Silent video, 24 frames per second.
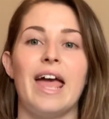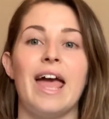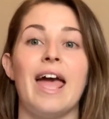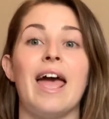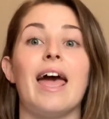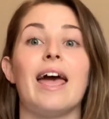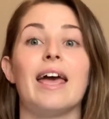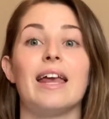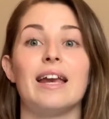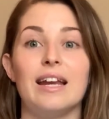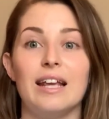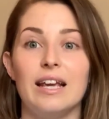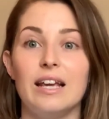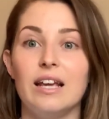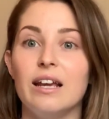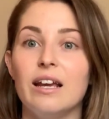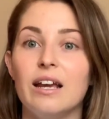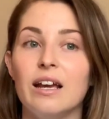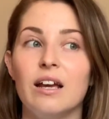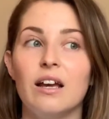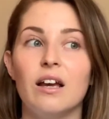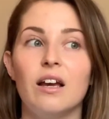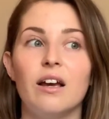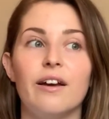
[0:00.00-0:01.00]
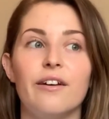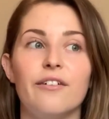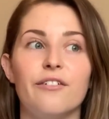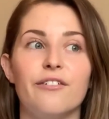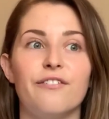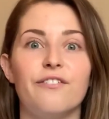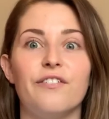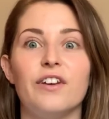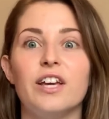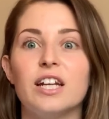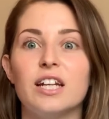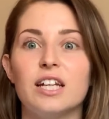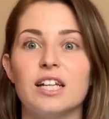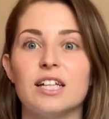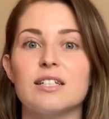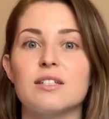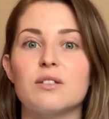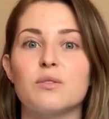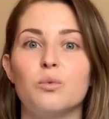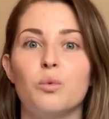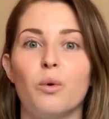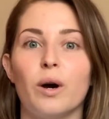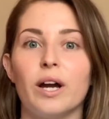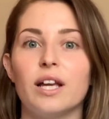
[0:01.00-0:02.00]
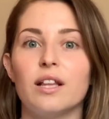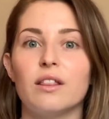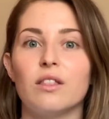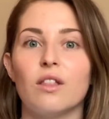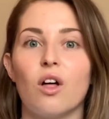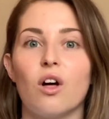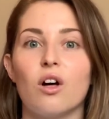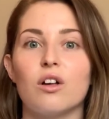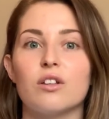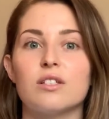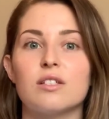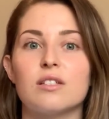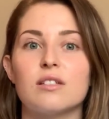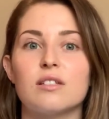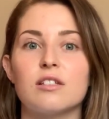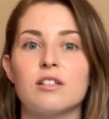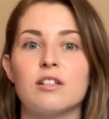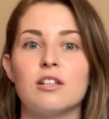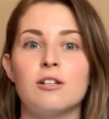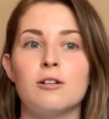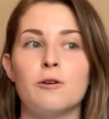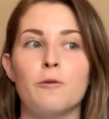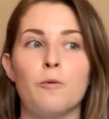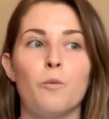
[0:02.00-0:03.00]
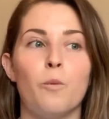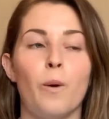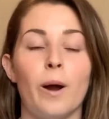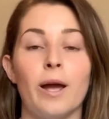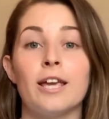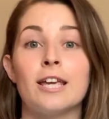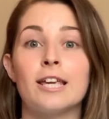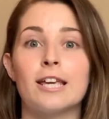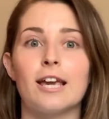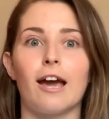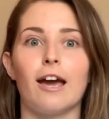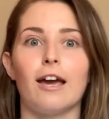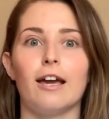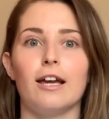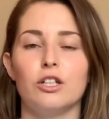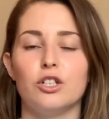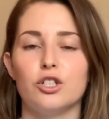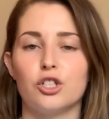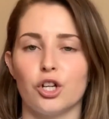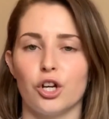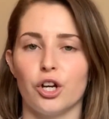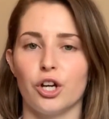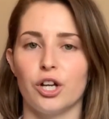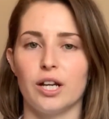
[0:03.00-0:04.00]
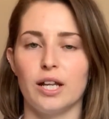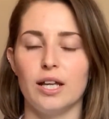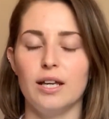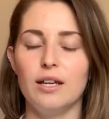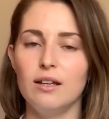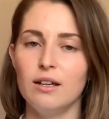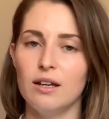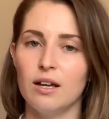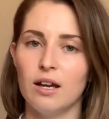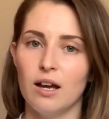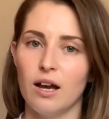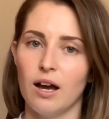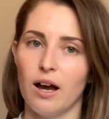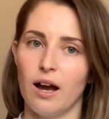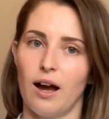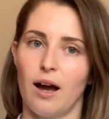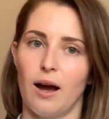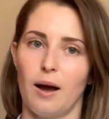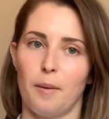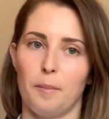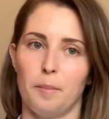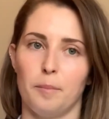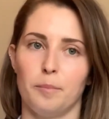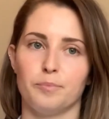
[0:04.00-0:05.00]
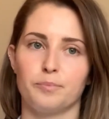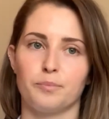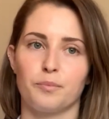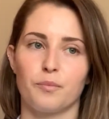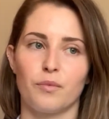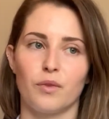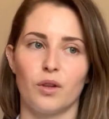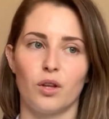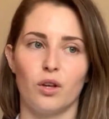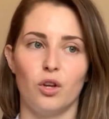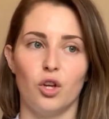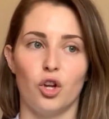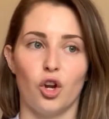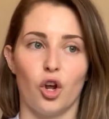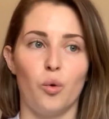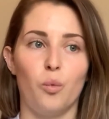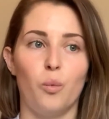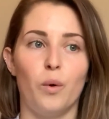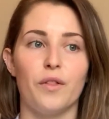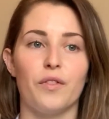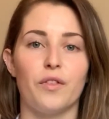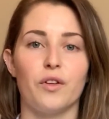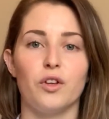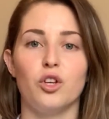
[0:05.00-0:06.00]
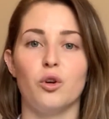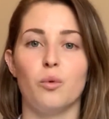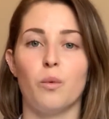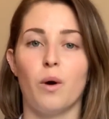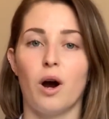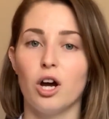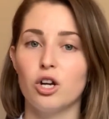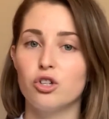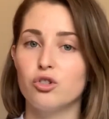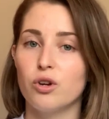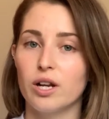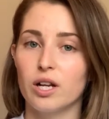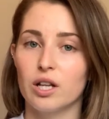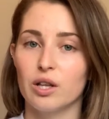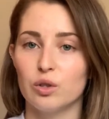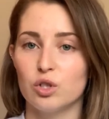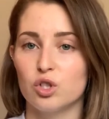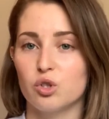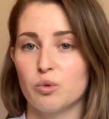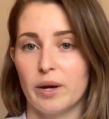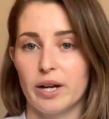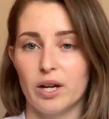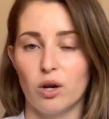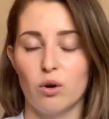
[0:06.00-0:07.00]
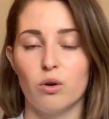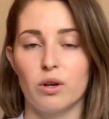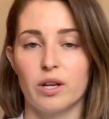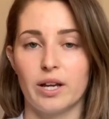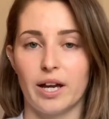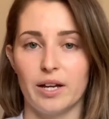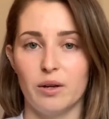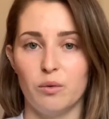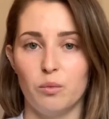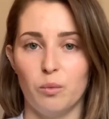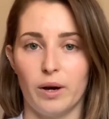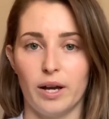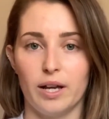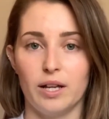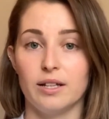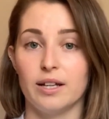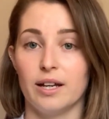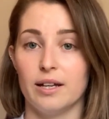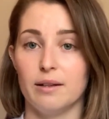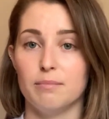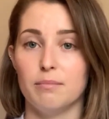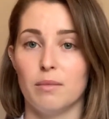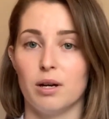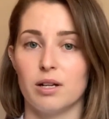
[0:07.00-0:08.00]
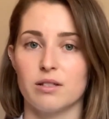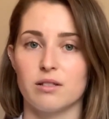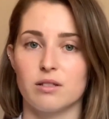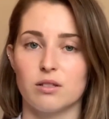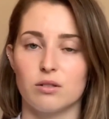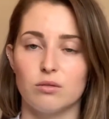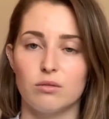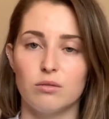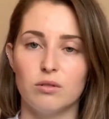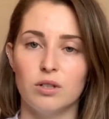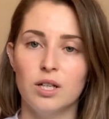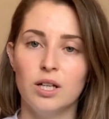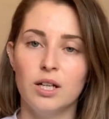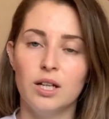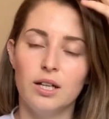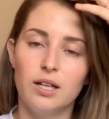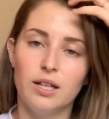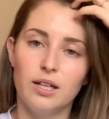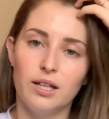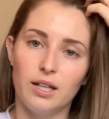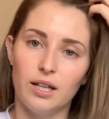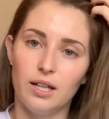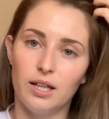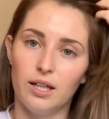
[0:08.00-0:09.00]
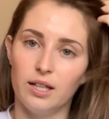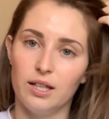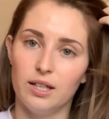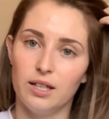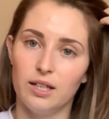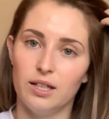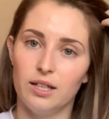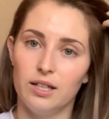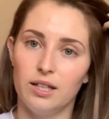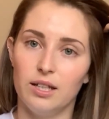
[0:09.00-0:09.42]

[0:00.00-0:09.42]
any fitness, weight loss, weight gain journey. You know, whether you are trying to lose weight or gain weight, gain muscle, it